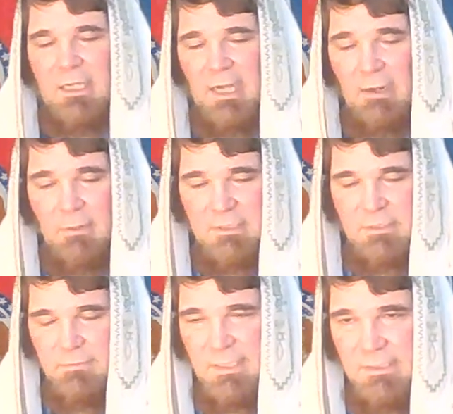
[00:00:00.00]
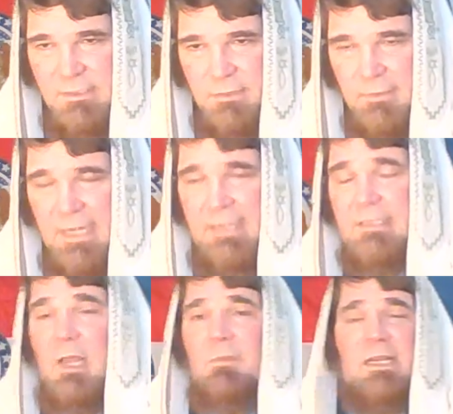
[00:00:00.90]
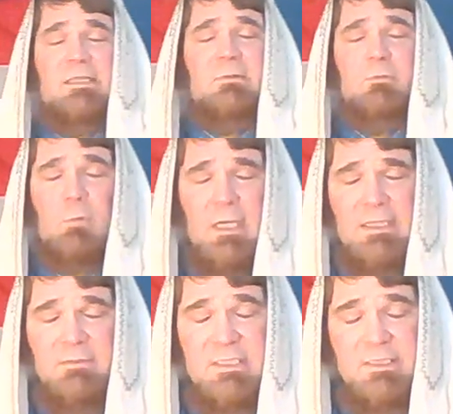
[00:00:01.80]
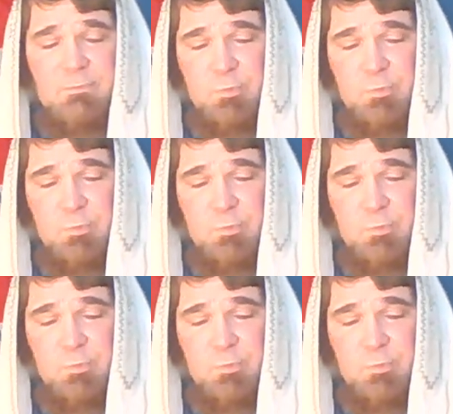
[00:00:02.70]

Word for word: God wants to restore it, but He doesn't want to just